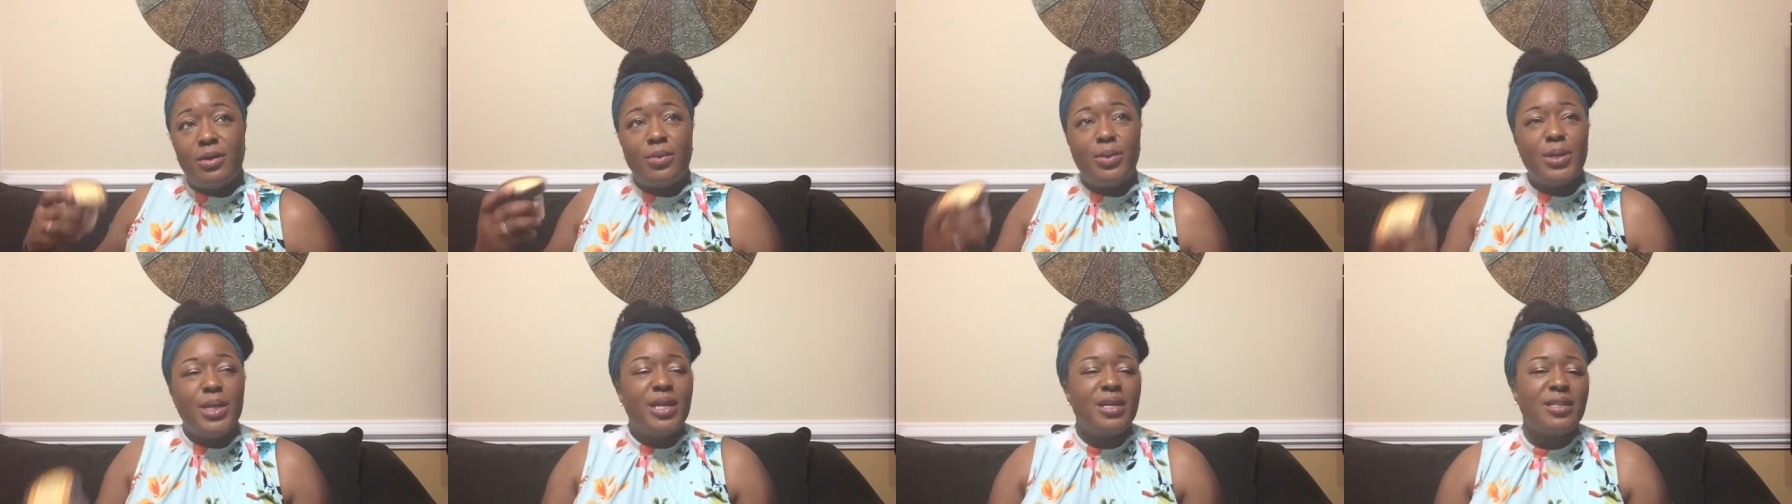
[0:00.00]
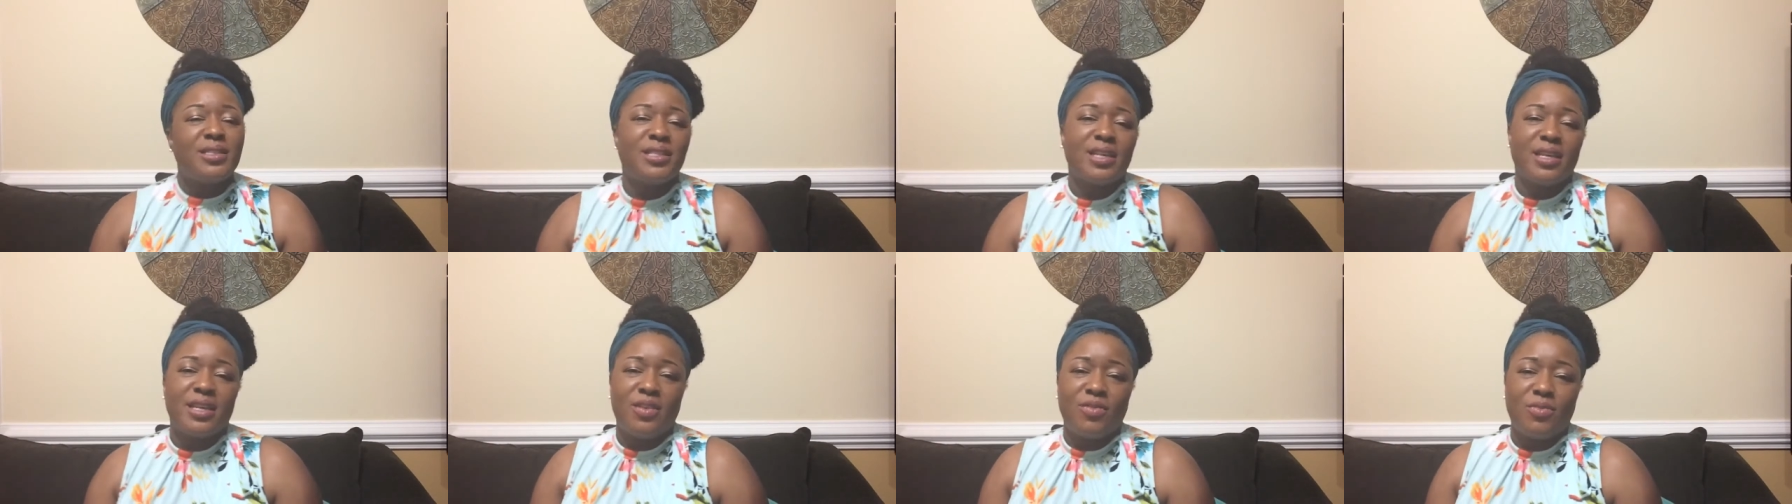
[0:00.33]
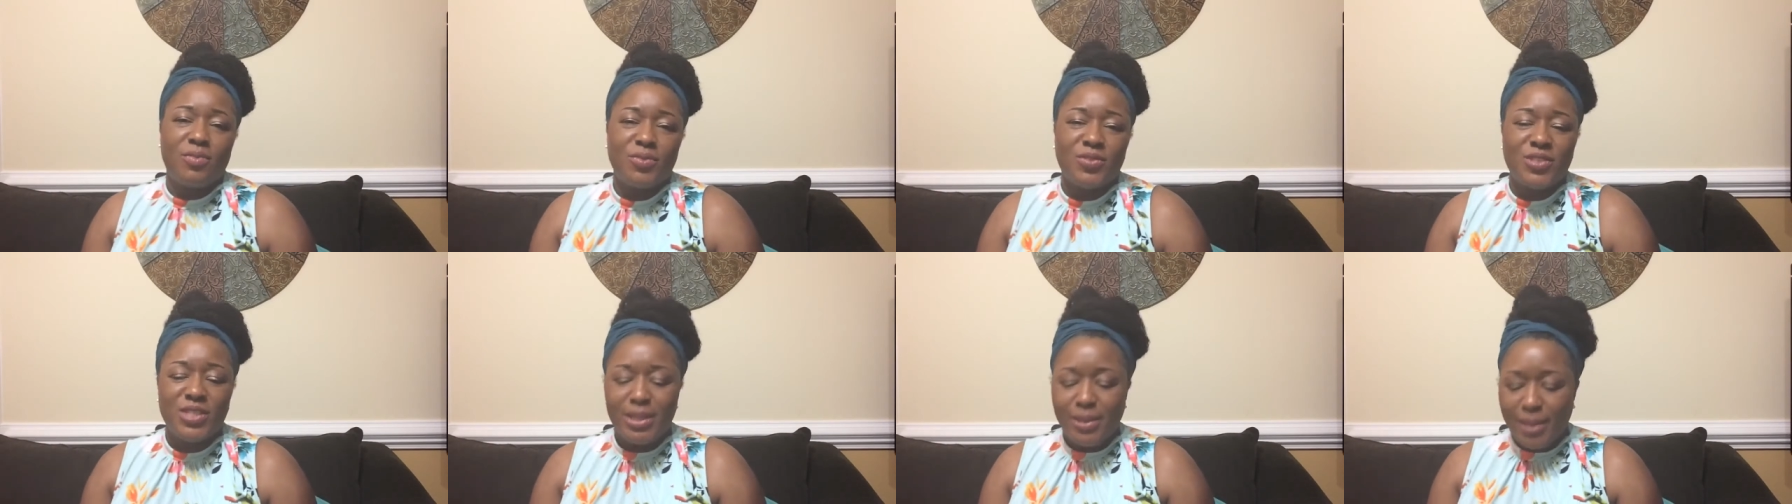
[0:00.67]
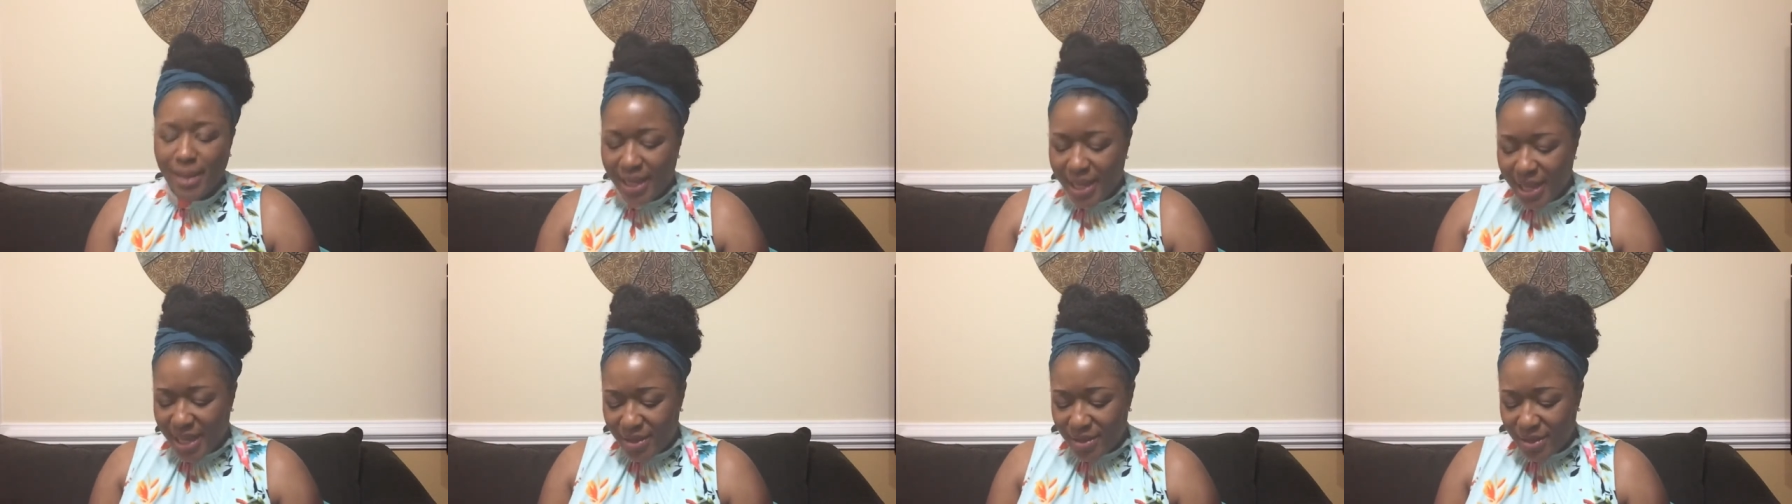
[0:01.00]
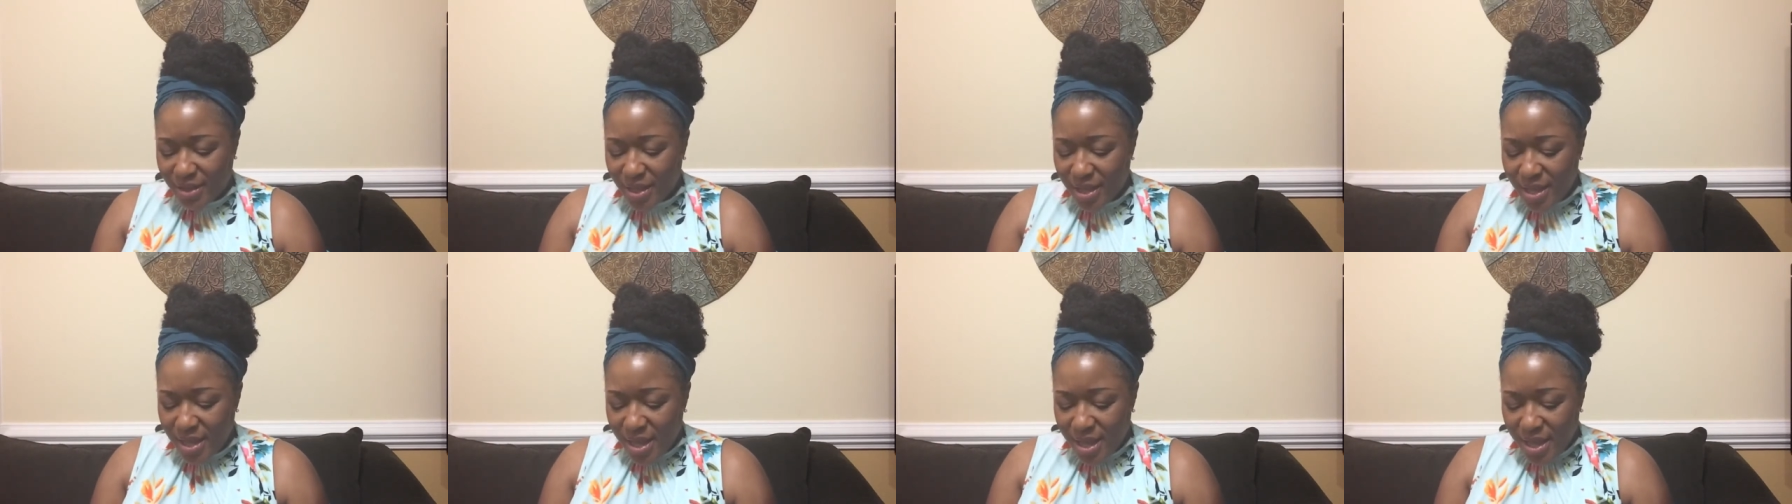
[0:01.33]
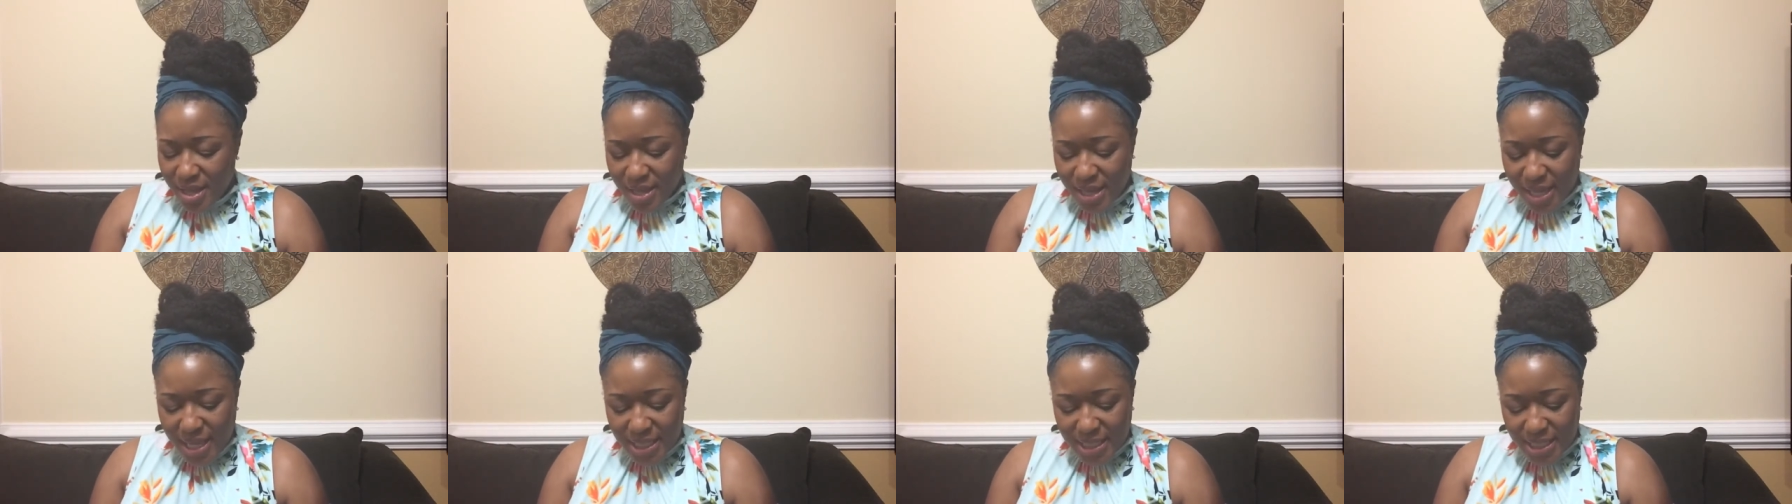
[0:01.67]
What else I get from? See, I got
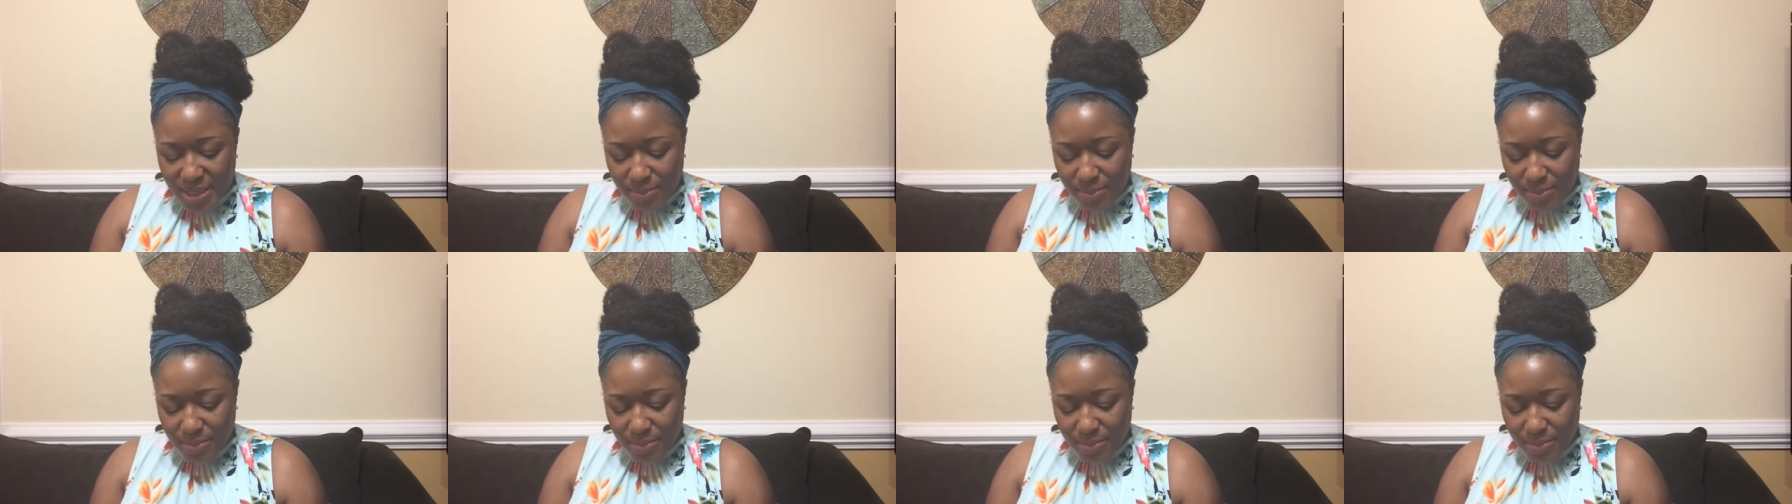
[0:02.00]
got